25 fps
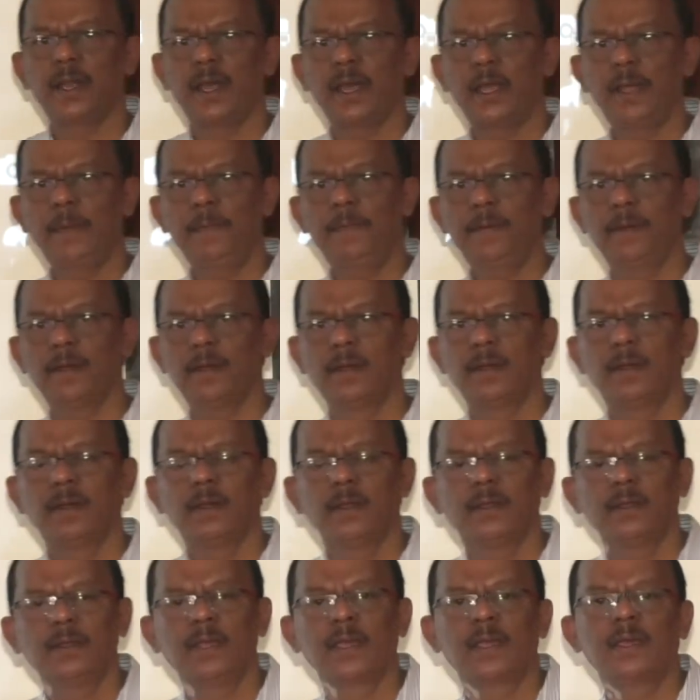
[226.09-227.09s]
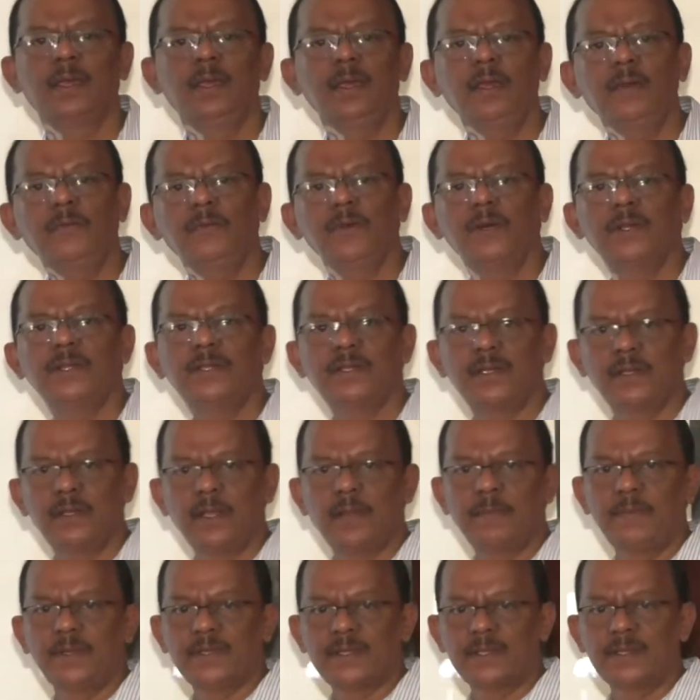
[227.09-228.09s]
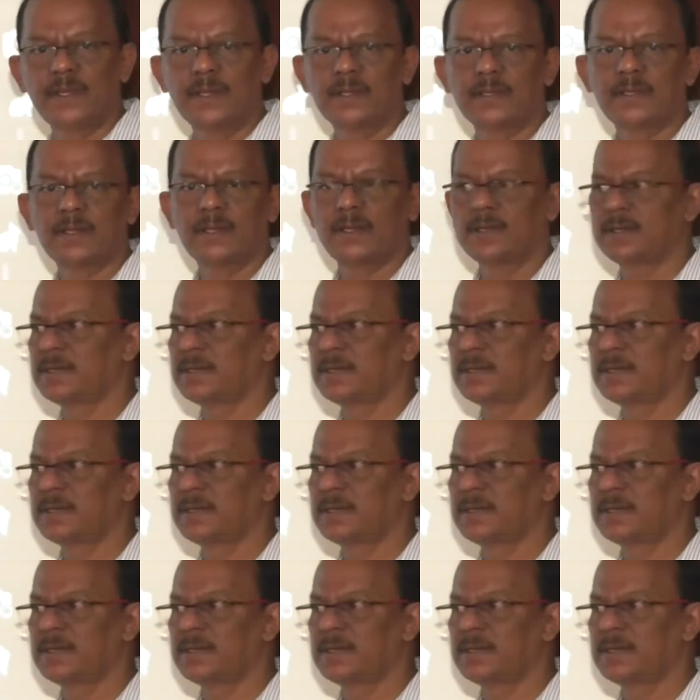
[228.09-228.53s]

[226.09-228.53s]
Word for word: type, the keywords in the business.